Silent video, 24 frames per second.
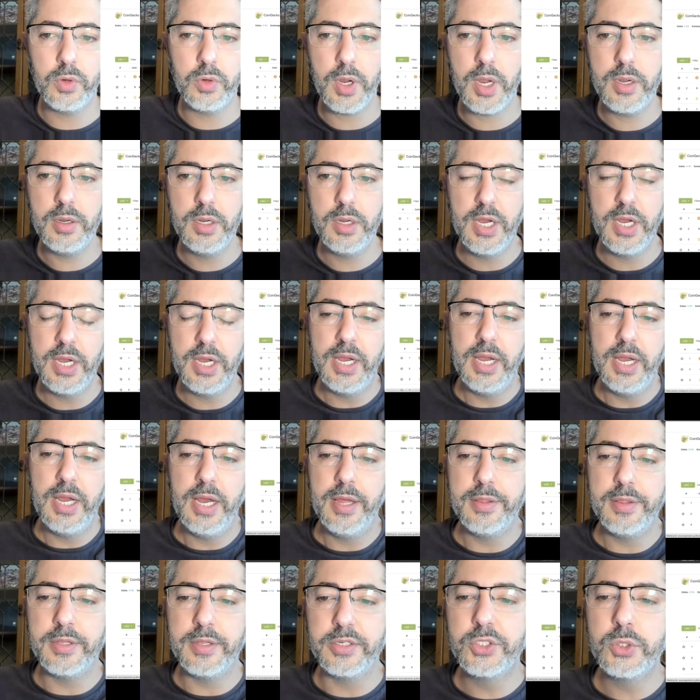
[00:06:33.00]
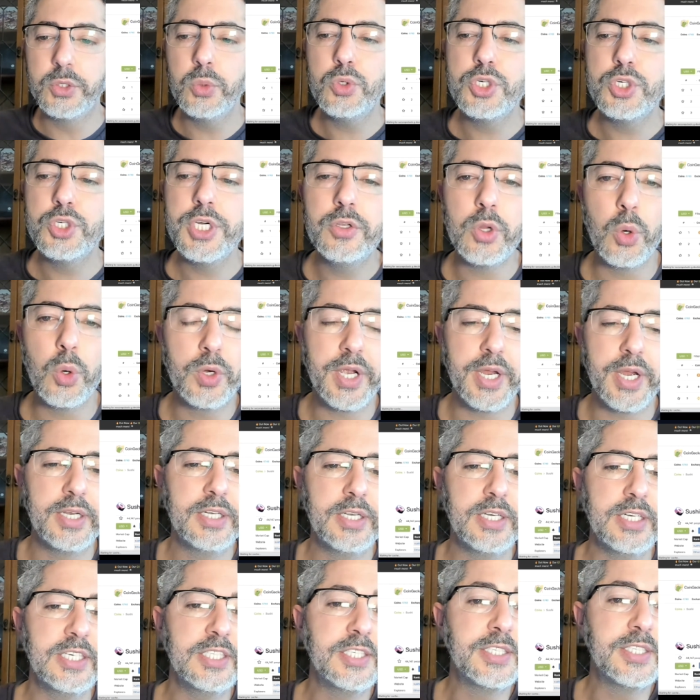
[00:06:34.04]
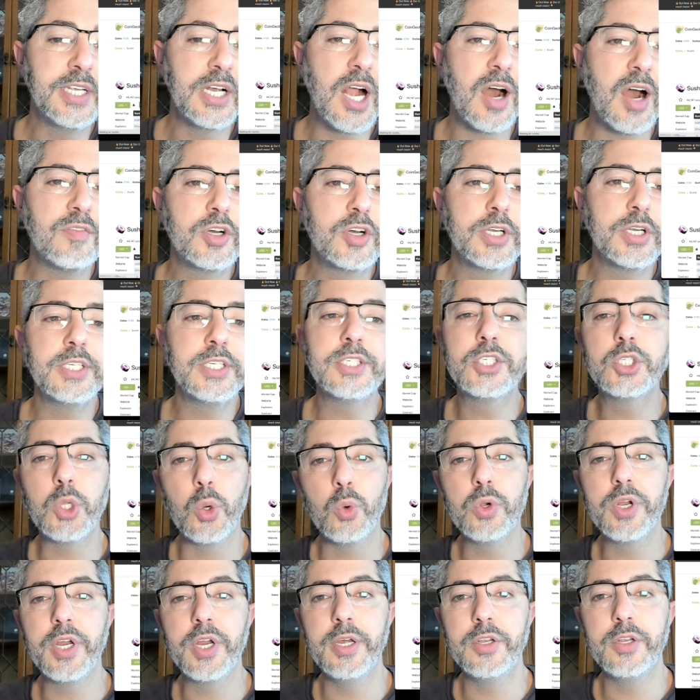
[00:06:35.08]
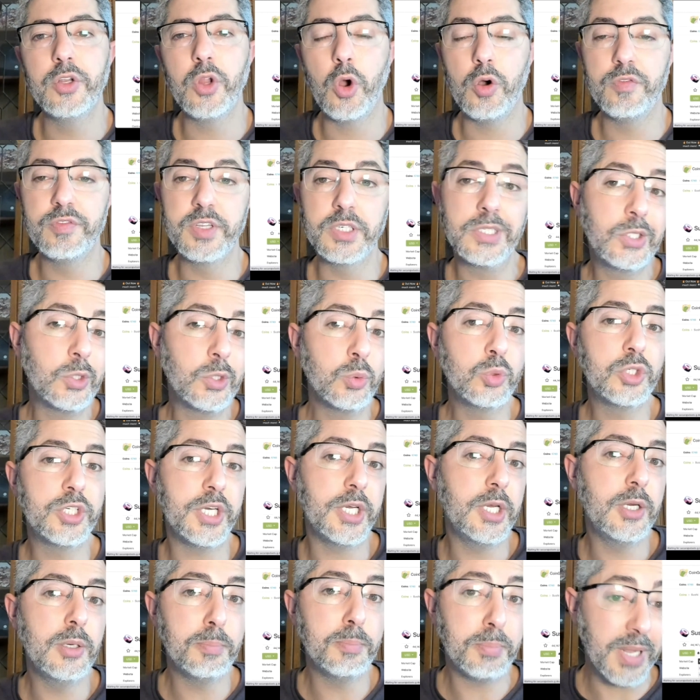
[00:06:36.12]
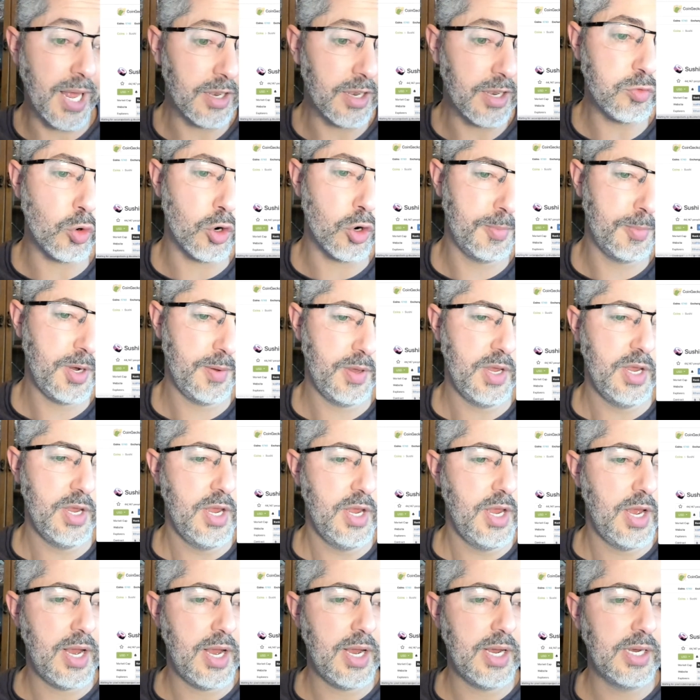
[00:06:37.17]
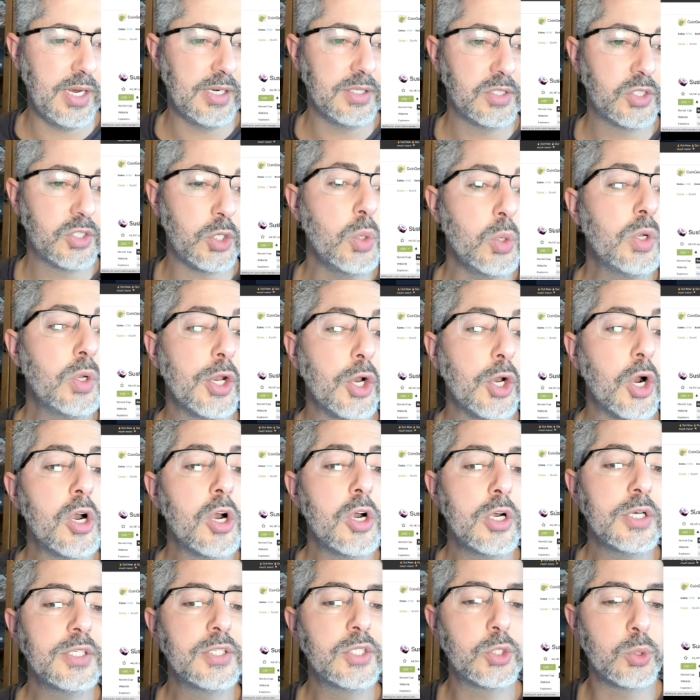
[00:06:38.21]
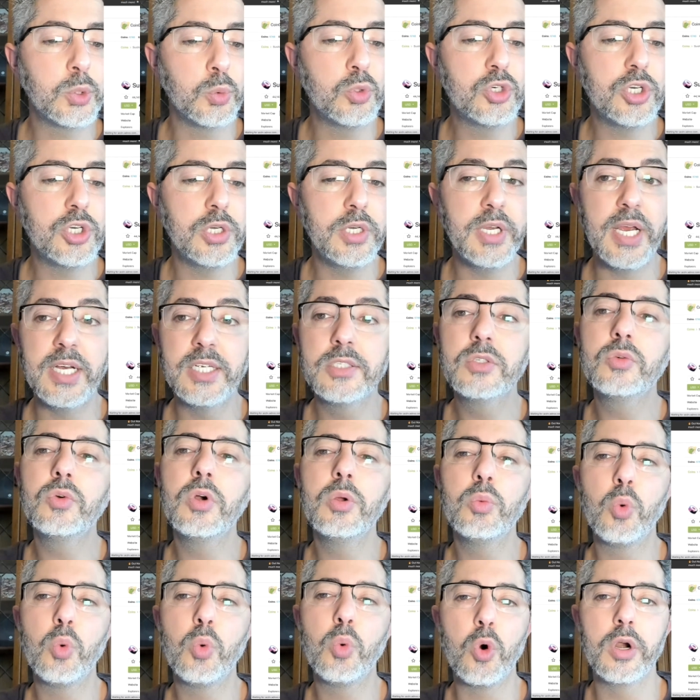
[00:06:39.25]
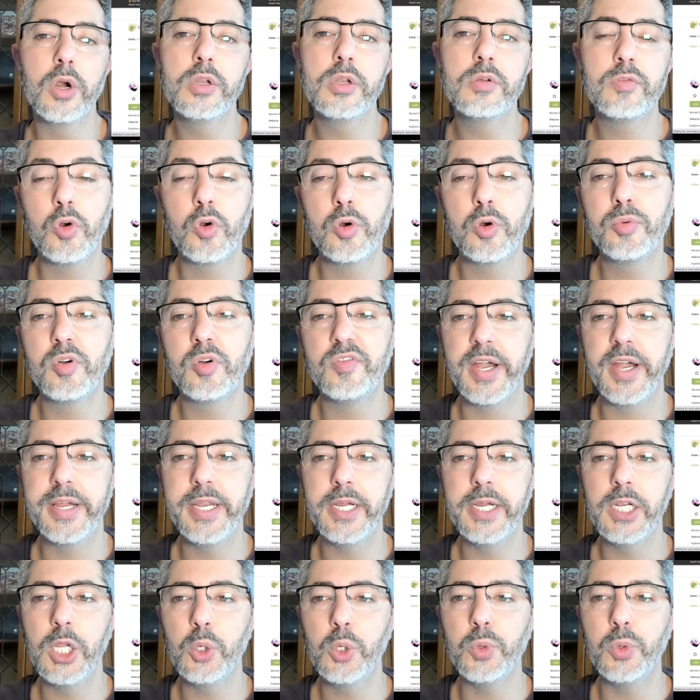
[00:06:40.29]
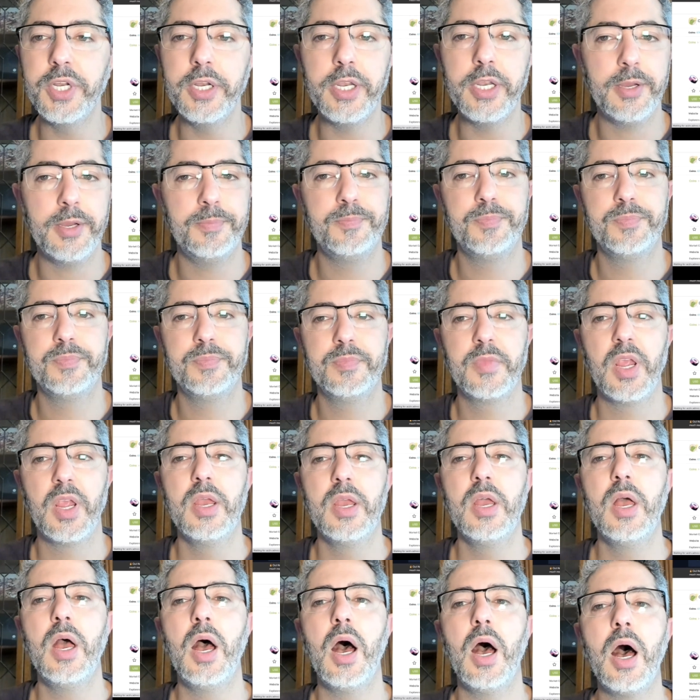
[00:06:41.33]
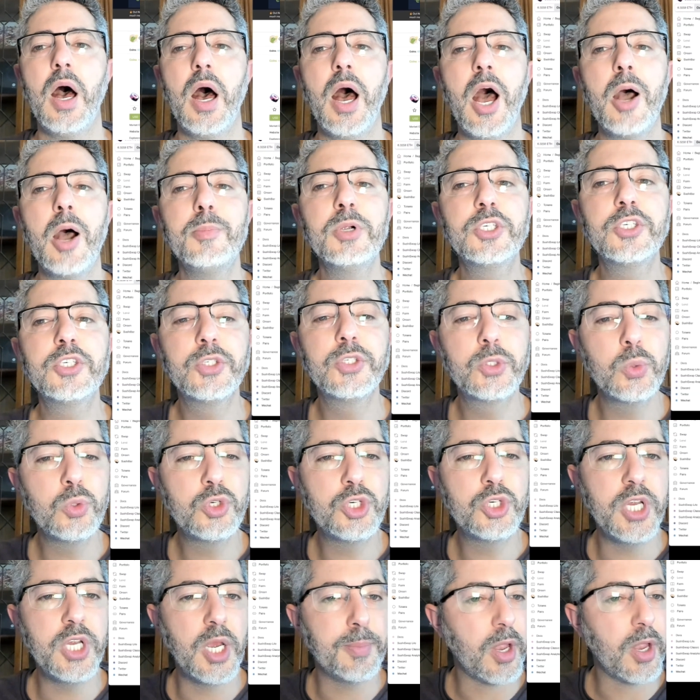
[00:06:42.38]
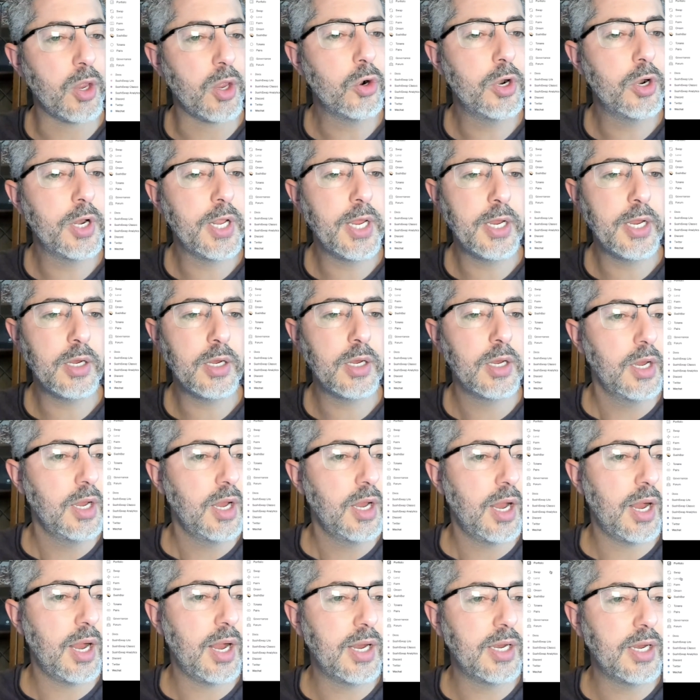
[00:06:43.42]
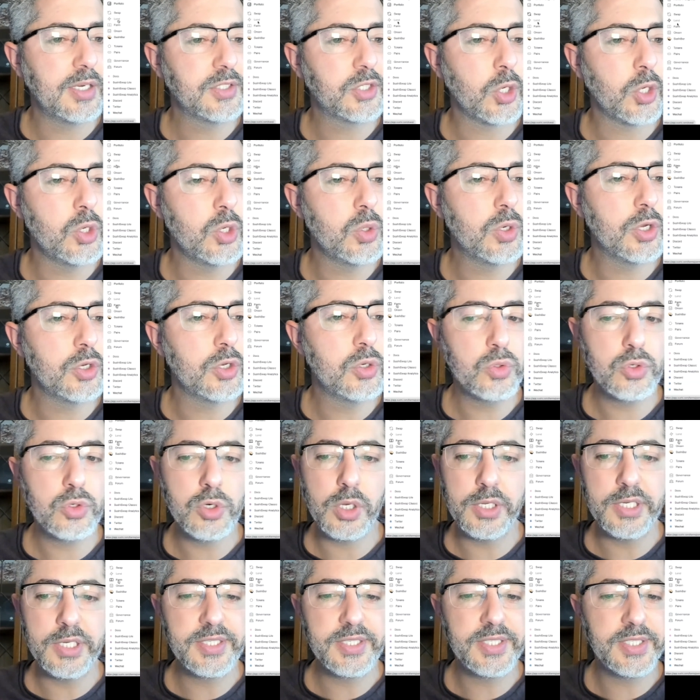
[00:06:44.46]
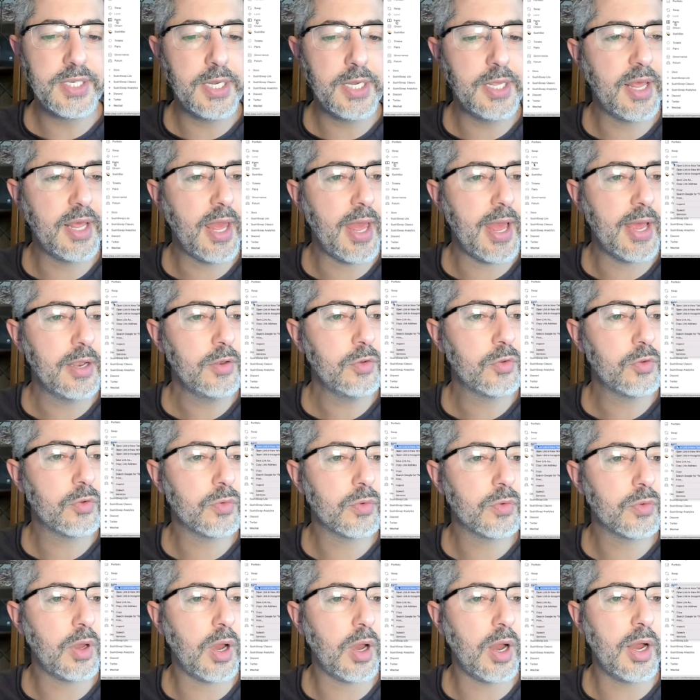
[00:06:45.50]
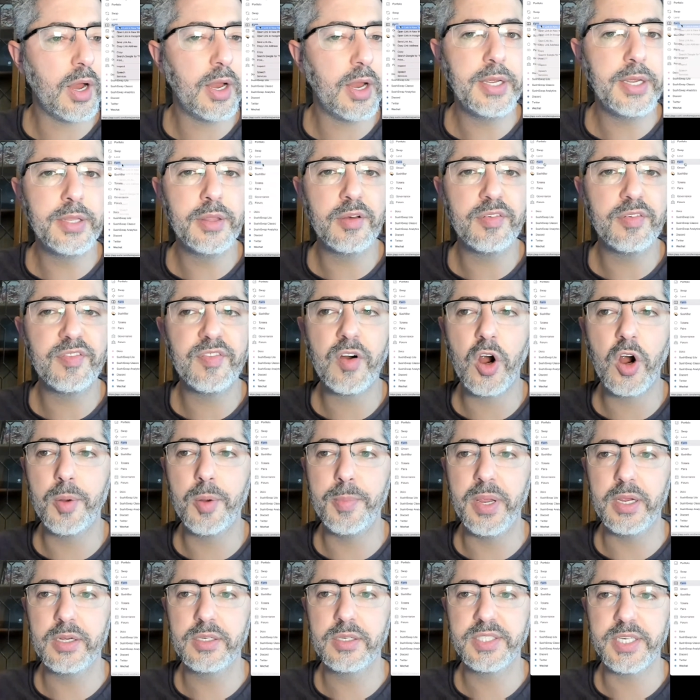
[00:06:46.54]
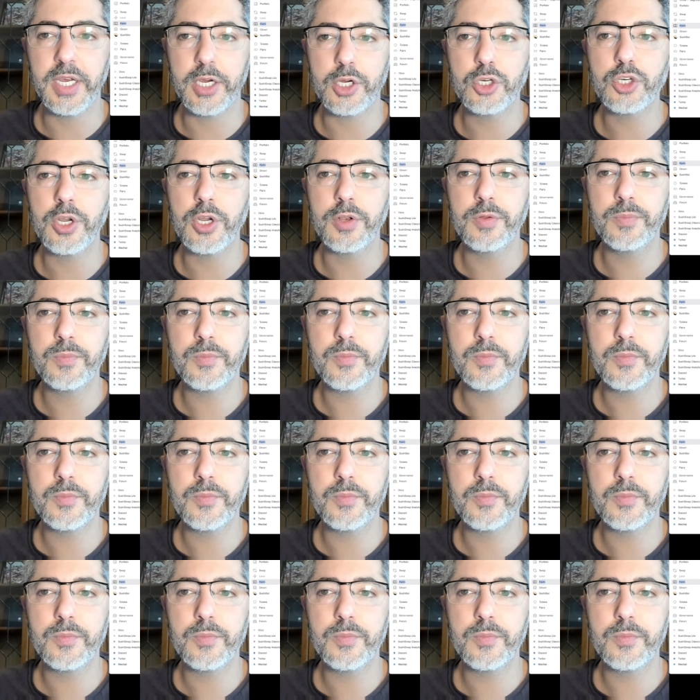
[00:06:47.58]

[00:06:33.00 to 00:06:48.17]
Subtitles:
Okay. The Sushi Token is the governance token of the Sushi platform. So you can earn Sushi as reward for providing liquidity. How much Sushi am I earning? So you could usually see that in the farming section.